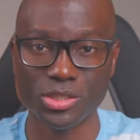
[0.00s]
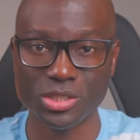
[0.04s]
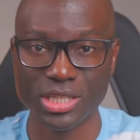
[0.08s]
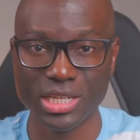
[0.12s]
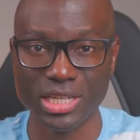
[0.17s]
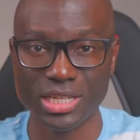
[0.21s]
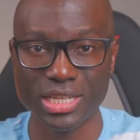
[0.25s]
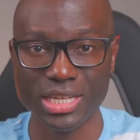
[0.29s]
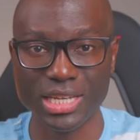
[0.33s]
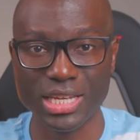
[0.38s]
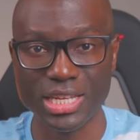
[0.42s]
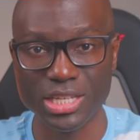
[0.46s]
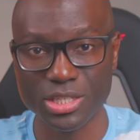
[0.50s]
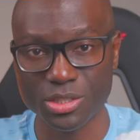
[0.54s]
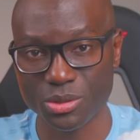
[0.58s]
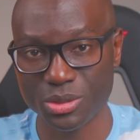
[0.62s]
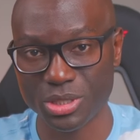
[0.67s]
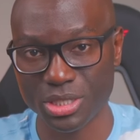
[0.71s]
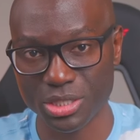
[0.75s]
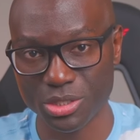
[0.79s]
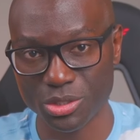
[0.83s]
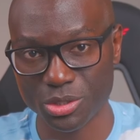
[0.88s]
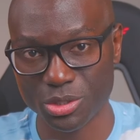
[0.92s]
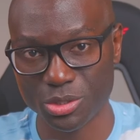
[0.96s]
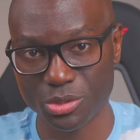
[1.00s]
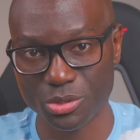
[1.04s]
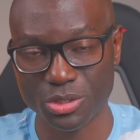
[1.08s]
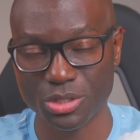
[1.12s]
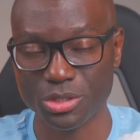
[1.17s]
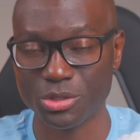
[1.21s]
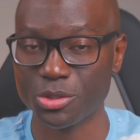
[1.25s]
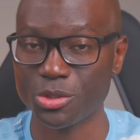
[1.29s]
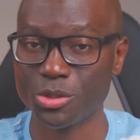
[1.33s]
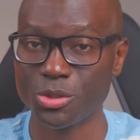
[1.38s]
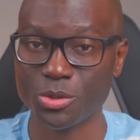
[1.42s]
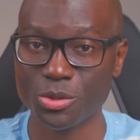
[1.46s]
to get into the industry,
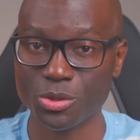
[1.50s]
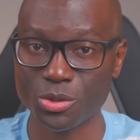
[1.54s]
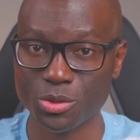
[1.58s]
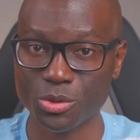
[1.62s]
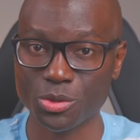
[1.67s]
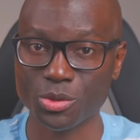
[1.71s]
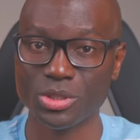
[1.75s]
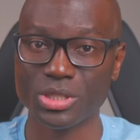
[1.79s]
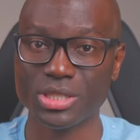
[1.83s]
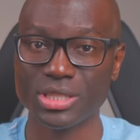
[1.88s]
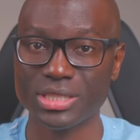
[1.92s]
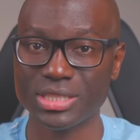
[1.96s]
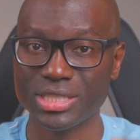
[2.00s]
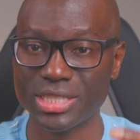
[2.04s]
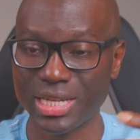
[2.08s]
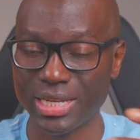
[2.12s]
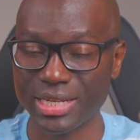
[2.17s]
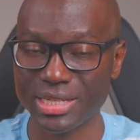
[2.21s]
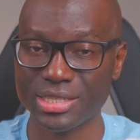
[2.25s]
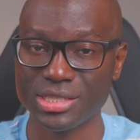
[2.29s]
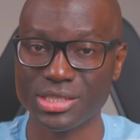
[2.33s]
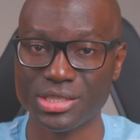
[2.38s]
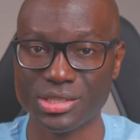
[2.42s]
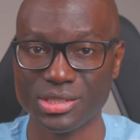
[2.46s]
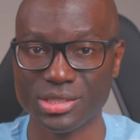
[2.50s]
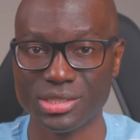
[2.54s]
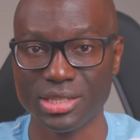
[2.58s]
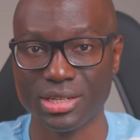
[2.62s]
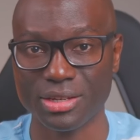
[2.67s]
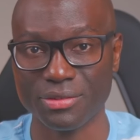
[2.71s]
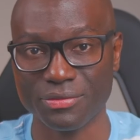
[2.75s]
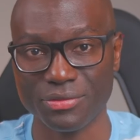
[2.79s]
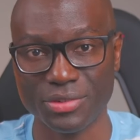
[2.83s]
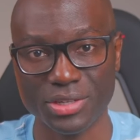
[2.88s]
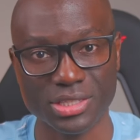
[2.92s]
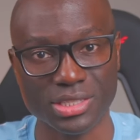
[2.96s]
you should know the challenges that
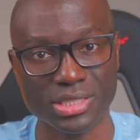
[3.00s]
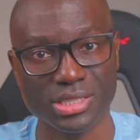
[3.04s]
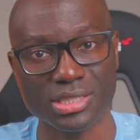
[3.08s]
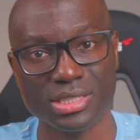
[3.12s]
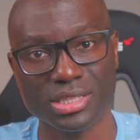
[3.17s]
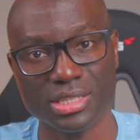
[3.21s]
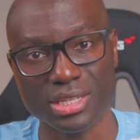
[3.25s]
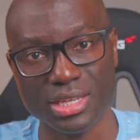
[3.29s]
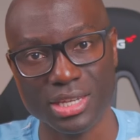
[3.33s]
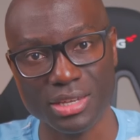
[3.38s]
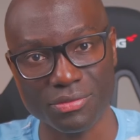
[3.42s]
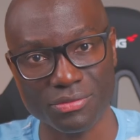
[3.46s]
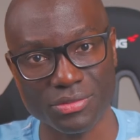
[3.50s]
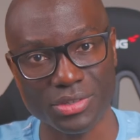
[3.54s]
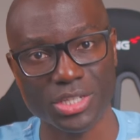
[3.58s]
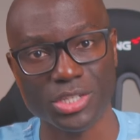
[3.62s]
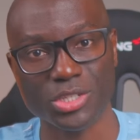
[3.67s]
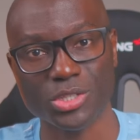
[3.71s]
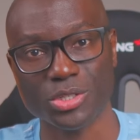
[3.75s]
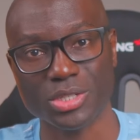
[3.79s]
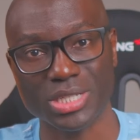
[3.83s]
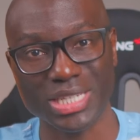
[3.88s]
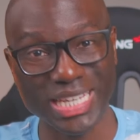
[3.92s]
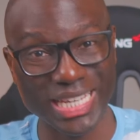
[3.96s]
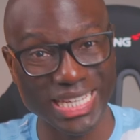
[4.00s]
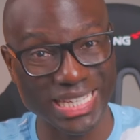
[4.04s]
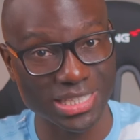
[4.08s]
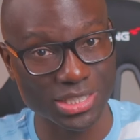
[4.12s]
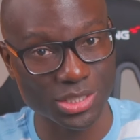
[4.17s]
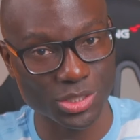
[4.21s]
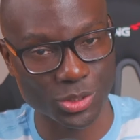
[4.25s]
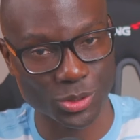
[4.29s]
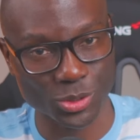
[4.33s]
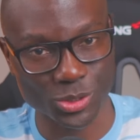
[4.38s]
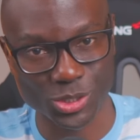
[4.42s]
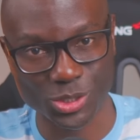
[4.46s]
are facing the aviation
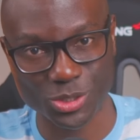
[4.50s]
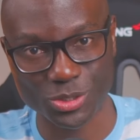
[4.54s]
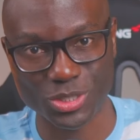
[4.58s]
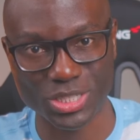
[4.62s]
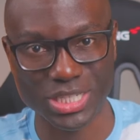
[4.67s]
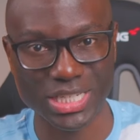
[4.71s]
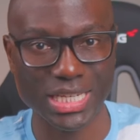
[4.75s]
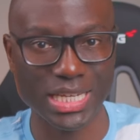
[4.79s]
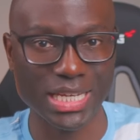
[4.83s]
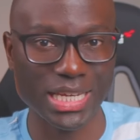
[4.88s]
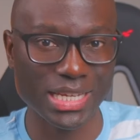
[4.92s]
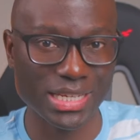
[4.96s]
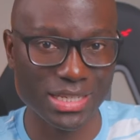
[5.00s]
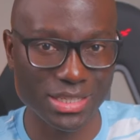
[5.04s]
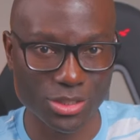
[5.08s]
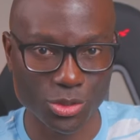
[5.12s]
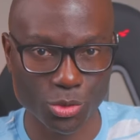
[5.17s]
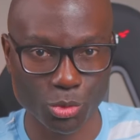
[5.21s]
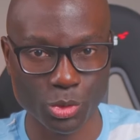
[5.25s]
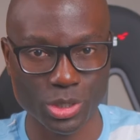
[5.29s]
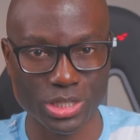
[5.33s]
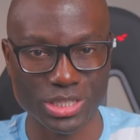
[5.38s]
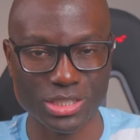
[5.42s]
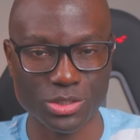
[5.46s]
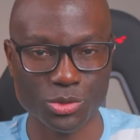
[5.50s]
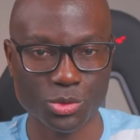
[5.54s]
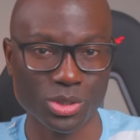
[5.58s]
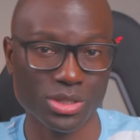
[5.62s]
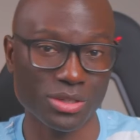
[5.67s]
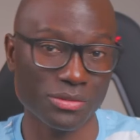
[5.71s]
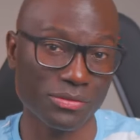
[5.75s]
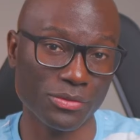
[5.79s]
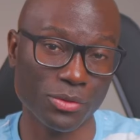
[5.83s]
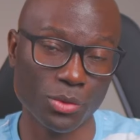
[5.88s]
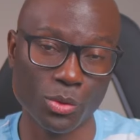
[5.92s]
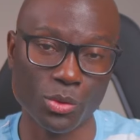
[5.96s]
industry in
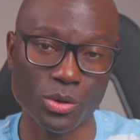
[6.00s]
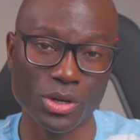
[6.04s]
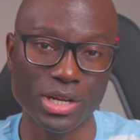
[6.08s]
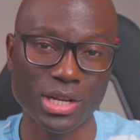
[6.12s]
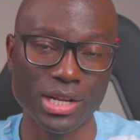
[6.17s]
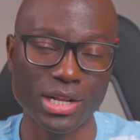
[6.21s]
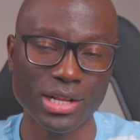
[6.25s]
2024.